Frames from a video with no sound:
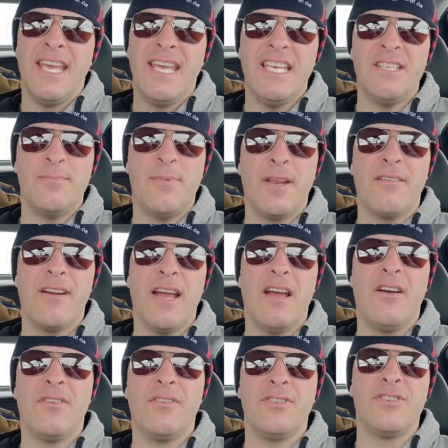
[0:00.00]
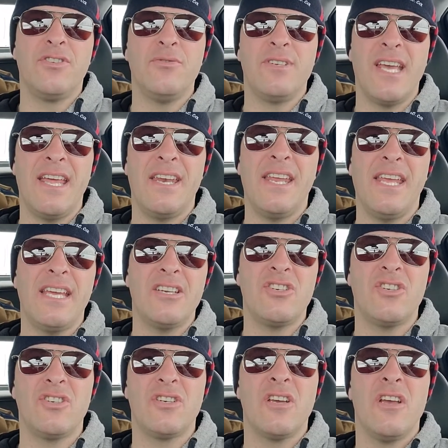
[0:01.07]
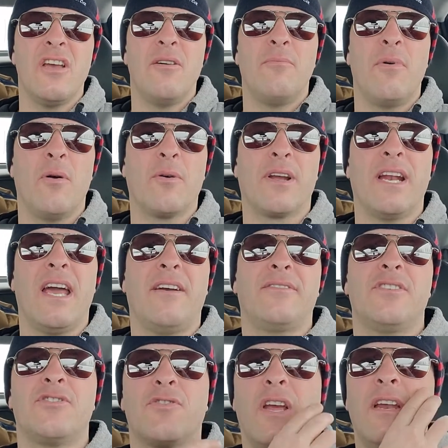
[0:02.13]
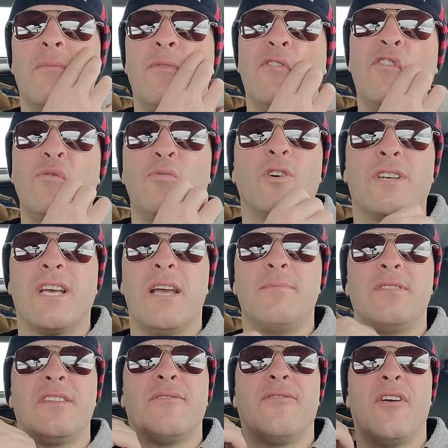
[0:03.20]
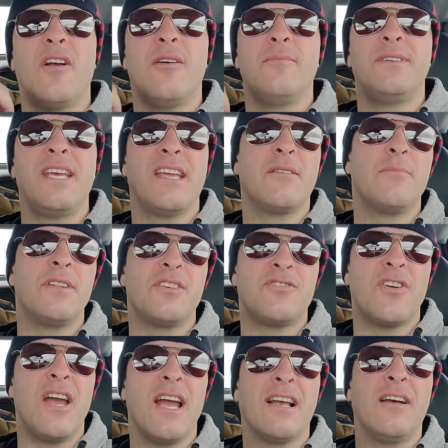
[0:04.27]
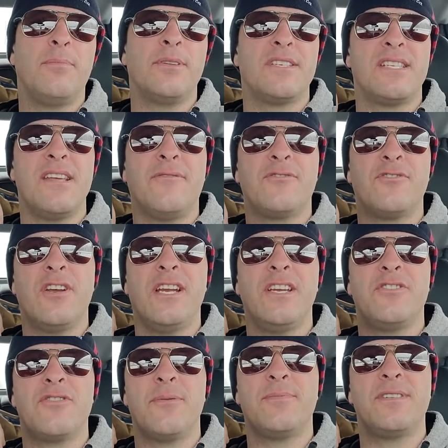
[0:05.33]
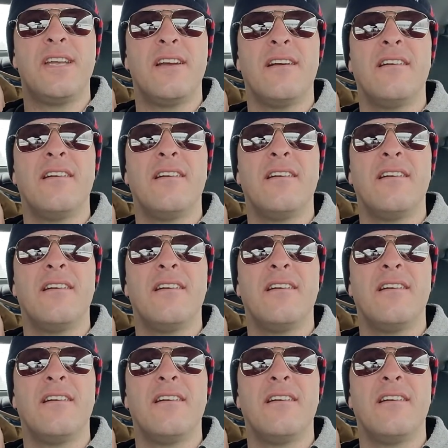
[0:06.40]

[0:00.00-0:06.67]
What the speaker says: He's been around 210-ish, but we're going to have to train him a few more times at the farm, take him to the track, a couple of stiff training trips there,